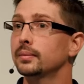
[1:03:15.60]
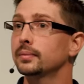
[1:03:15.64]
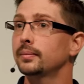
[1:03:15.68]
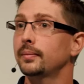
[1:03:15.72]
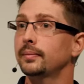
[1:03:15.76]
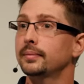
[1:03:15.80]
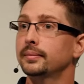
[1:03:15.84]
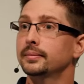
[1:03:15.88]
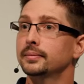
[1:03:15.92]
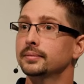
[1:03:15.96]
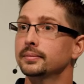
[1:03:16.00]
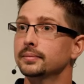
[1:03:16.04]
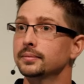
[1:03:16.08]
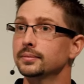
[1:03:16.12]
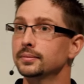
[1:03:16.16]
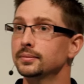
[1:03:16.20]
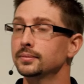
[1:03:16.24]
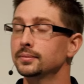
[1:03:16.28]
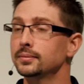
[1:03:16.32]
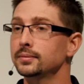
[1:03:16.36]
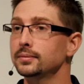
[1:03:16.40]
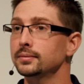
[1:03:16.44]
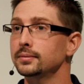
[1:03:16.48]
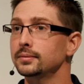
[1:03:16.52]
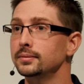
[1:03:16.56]
And
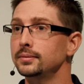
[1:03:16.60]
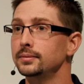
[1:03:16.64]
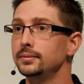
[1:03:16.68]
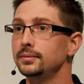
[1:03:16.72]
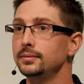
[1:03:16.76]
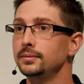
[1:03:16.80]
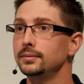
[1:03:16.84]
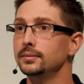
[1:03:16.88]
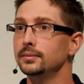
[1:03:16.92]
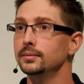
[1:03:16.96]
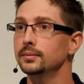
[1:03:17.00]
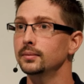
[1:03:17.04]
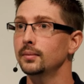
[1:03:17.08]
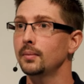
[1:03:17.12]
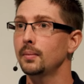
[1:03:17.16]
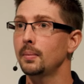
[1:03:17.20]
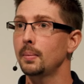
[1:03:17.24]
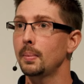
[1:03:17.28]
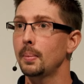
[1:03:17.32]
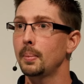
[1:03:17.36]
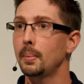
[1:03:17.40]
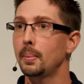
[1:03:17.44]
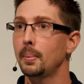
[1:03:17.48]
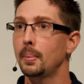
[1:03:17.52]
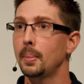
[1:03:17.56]
can you host those images
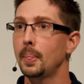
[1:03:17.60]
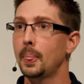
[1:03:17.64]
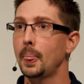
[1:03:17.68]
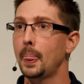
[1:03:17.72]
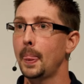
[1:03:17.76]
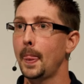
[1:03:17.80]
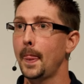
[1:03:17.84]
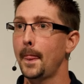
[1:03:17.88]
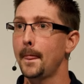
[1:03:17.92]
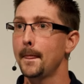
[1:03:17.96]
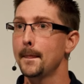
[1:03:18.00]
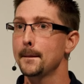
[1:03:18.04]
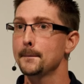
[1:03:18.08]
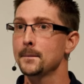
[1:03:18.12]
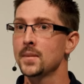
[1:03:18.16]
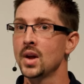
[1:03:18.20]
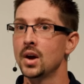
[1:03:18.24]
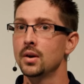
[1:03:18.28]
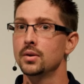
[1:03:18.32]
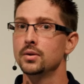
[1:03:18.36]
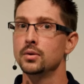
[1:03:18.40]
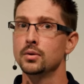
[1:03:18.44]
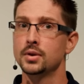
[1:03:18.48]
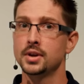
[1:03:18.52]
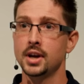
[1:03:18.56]
on Docker Hub?
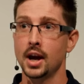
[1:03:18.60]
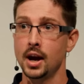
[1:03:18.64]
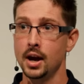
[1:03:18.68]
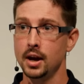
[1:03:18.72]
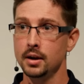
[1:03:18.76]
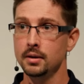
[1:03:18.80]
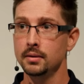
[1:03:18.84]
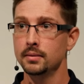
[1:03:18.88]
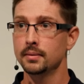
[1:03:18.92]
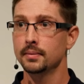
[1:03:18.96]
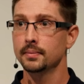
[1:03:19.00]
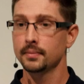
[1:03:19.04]
You can.